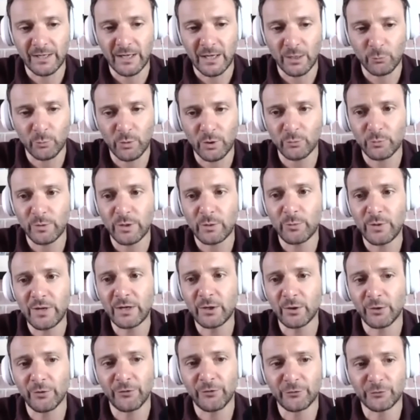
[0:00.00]
And when we
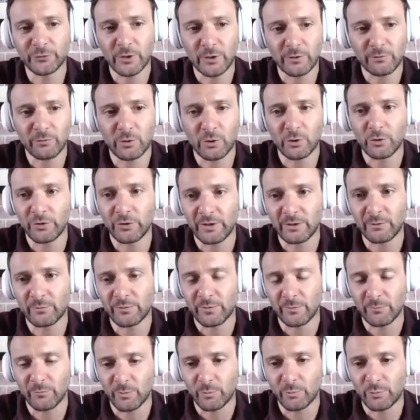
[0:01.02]
reconstruct the learning
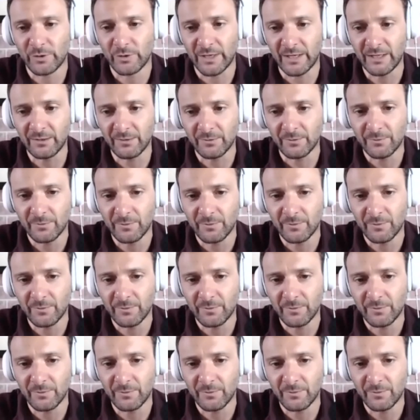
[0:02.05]
from the brain,